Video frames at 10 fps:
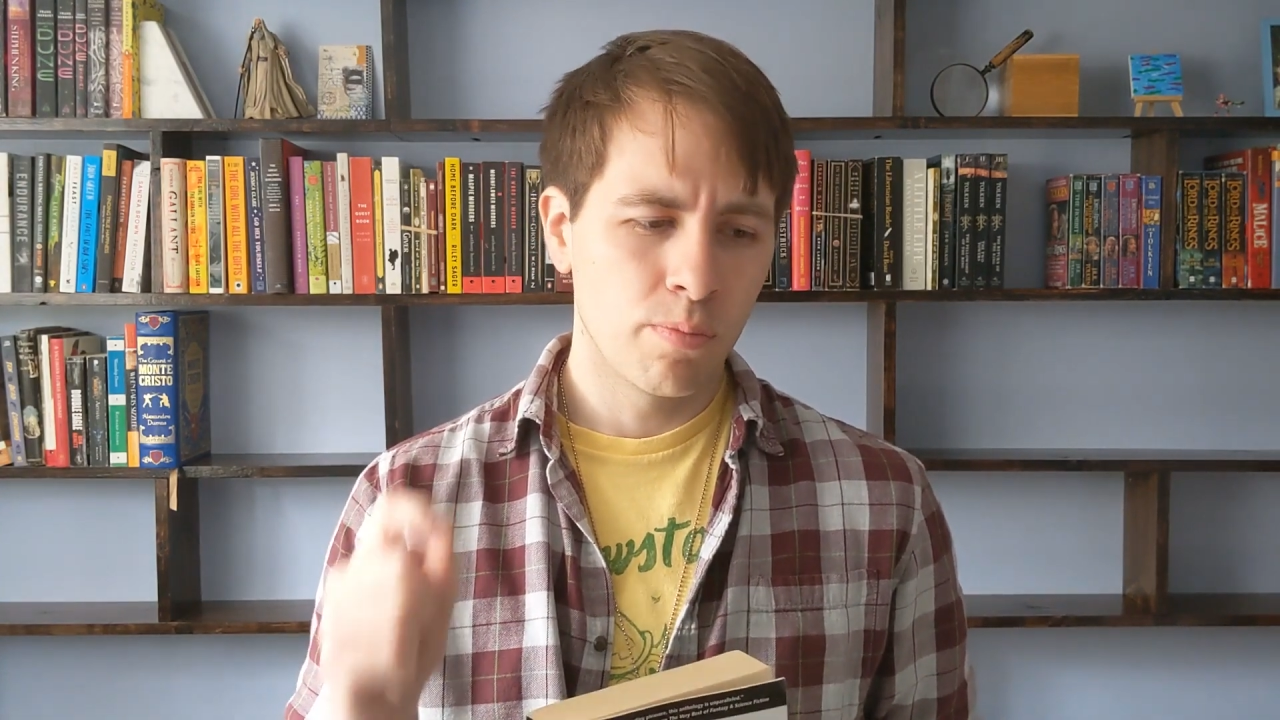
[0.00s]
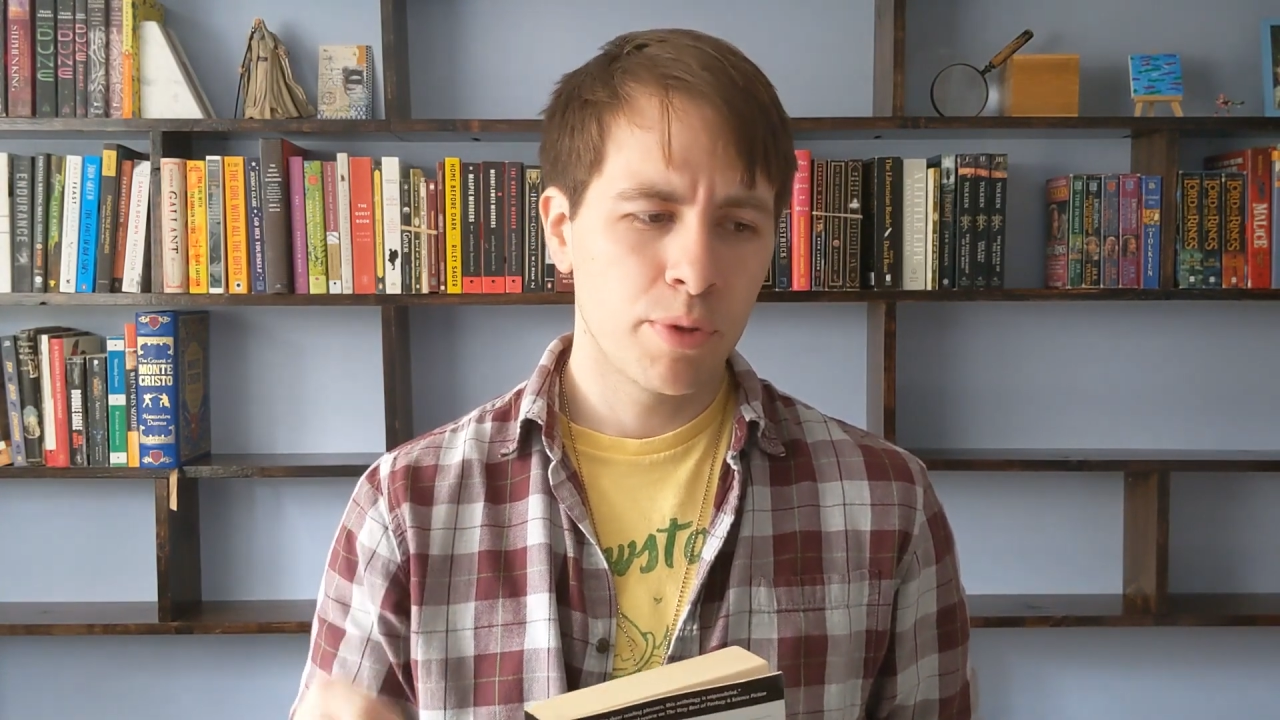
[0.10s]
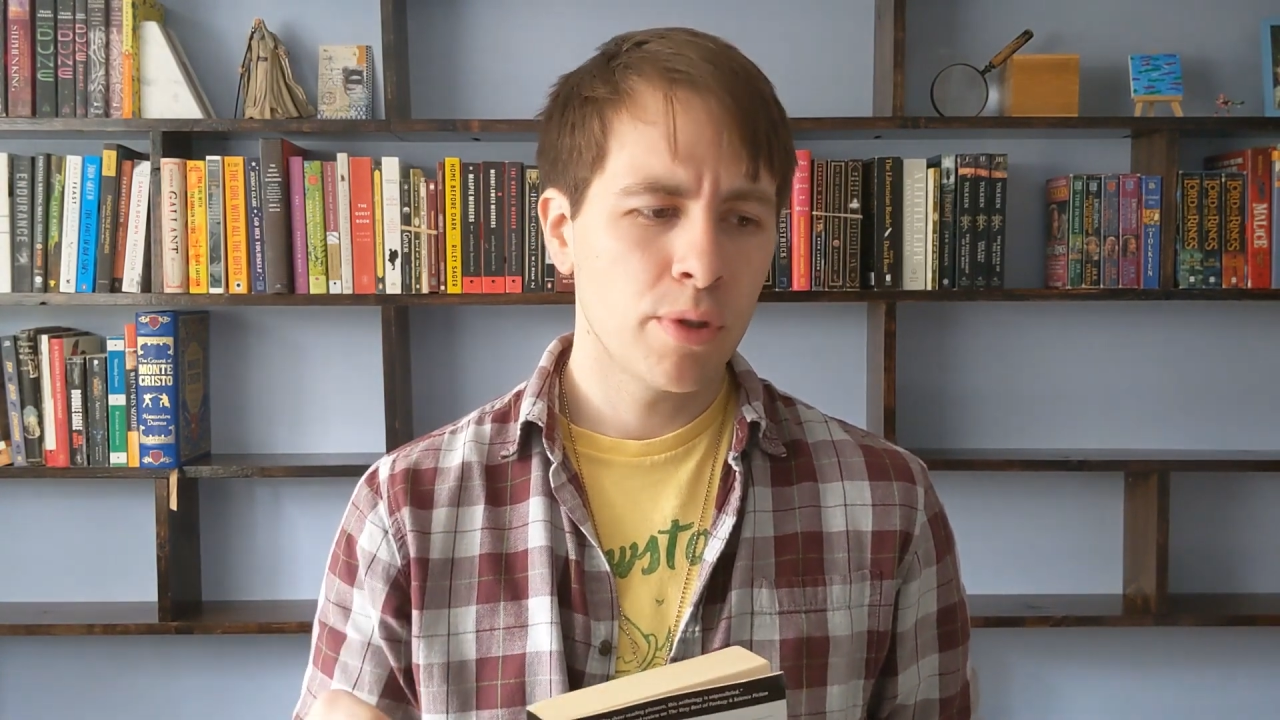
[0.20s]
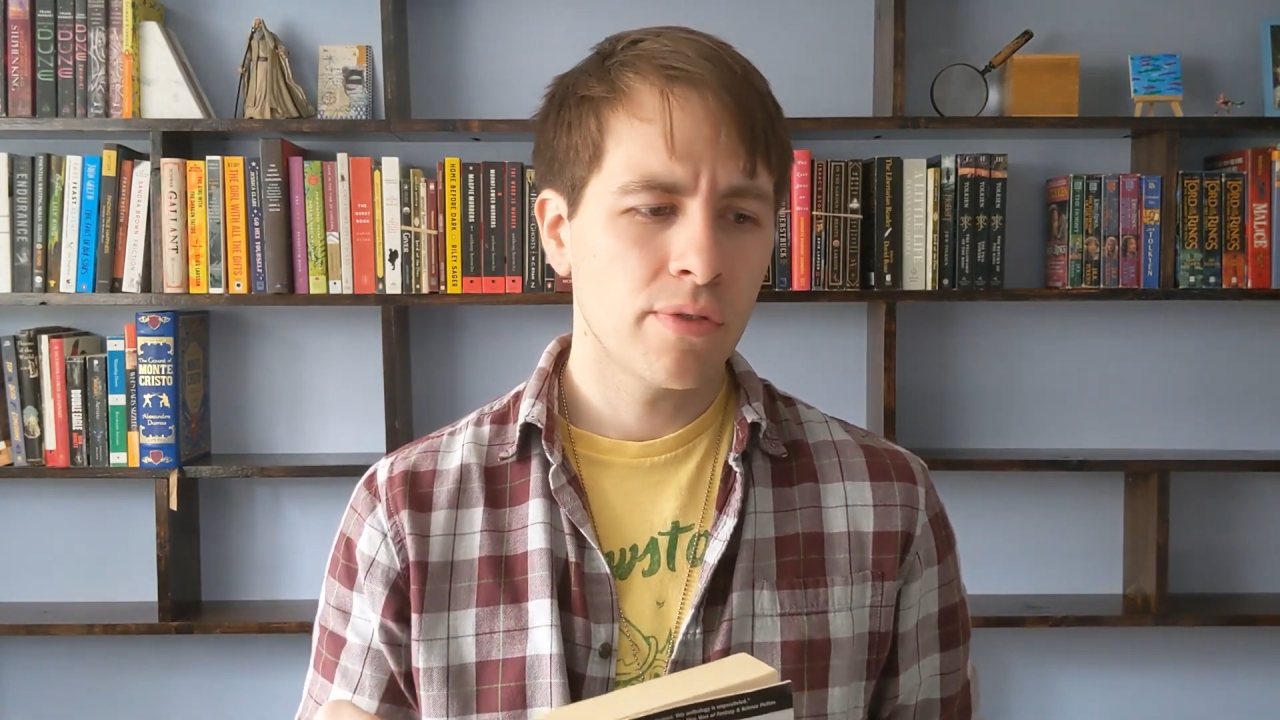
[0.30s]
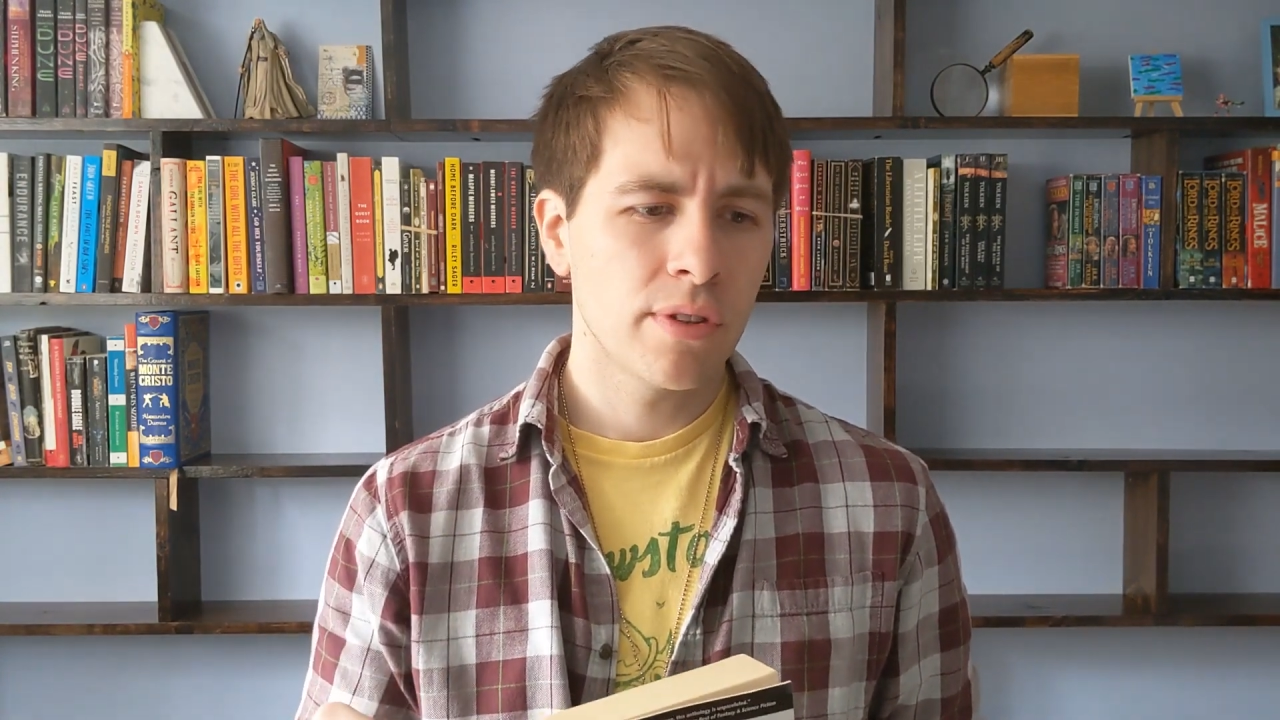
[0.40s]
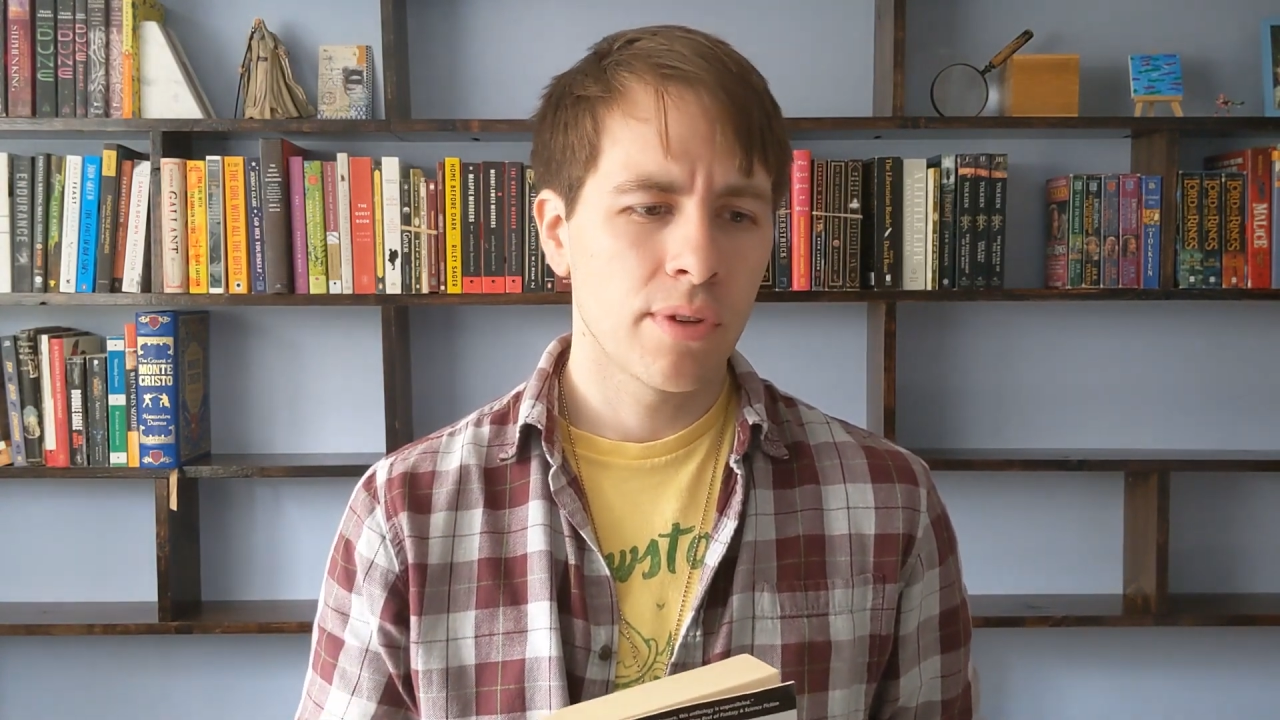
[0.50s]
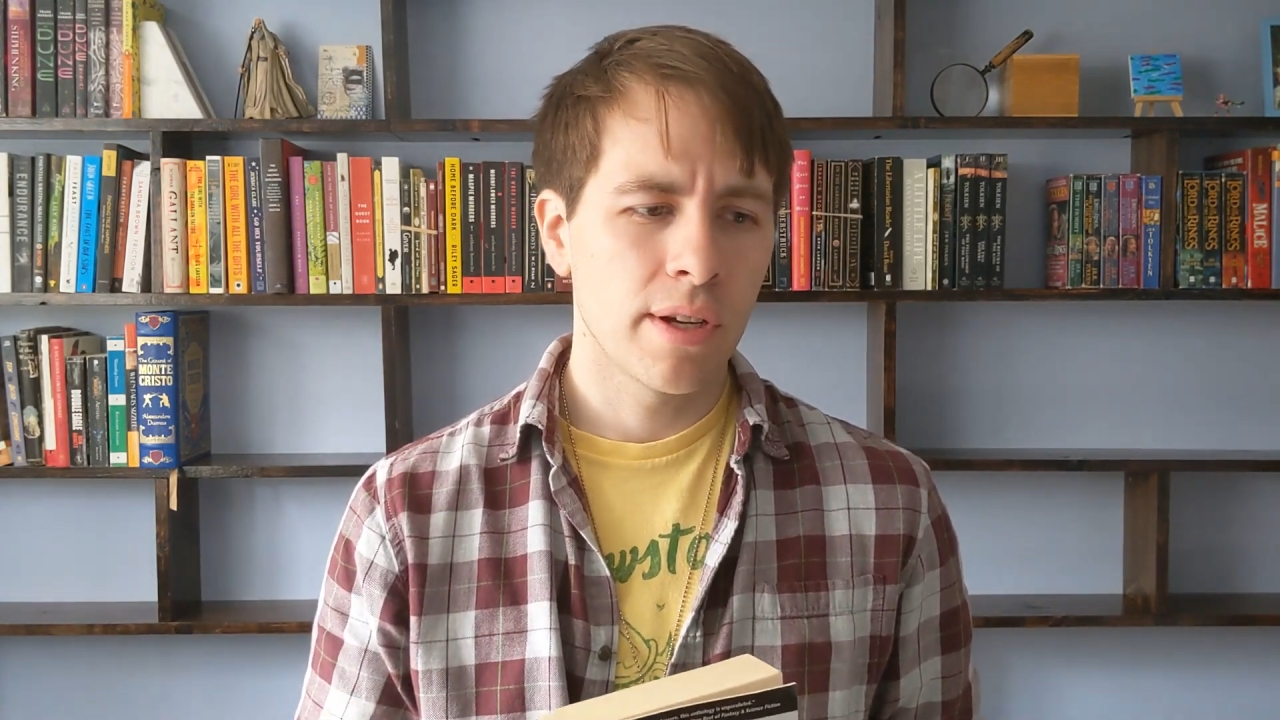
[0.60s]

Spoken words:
Beautifully